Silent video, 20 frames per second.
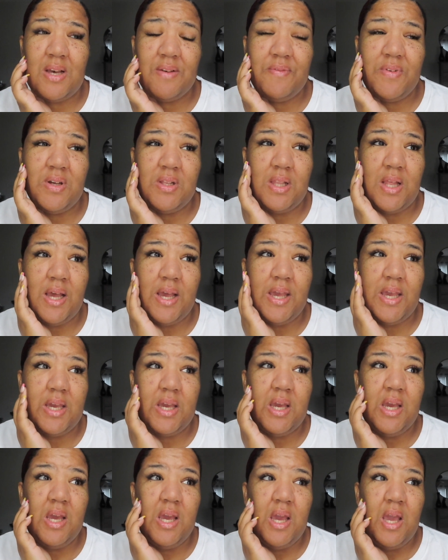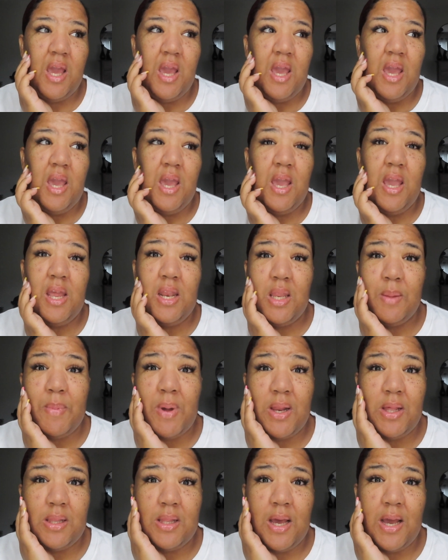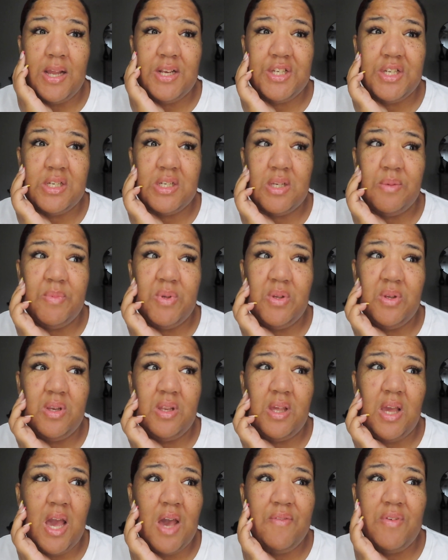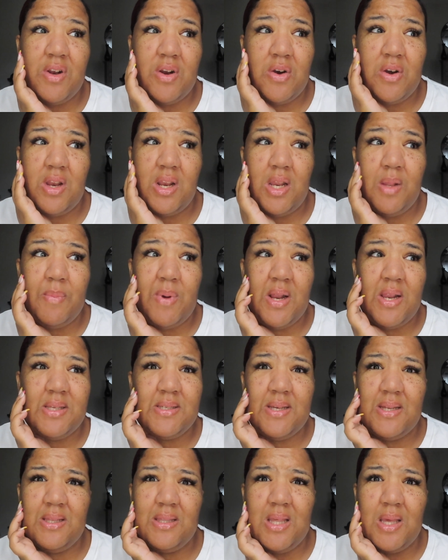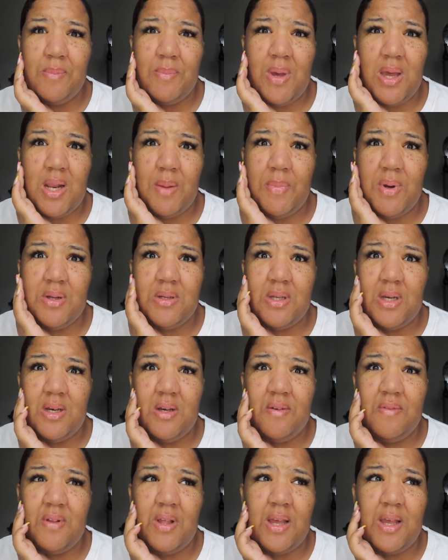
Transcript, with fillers: I feel like anybody in the hygiene community, I haven't heard anybody say anything bad about Dove.